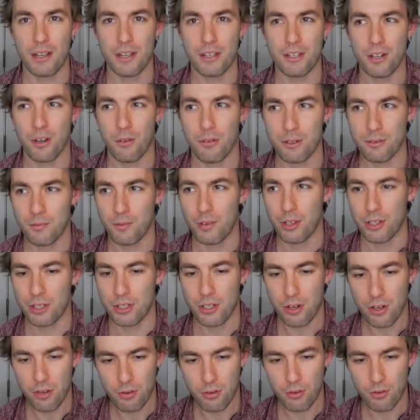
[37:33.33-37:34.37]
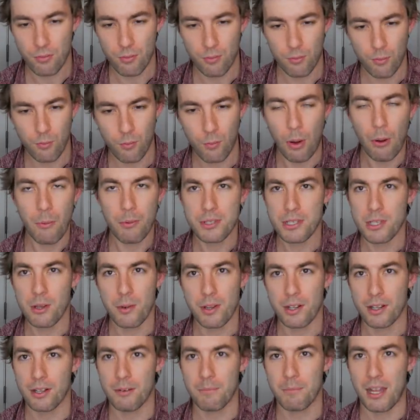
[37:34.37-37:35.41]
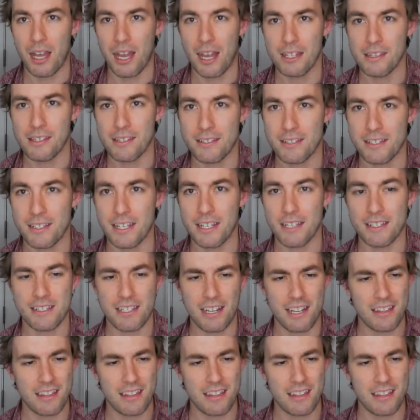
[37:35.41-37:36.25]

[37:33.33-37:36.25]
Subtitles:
and no one really knew what was going on behind the scenes.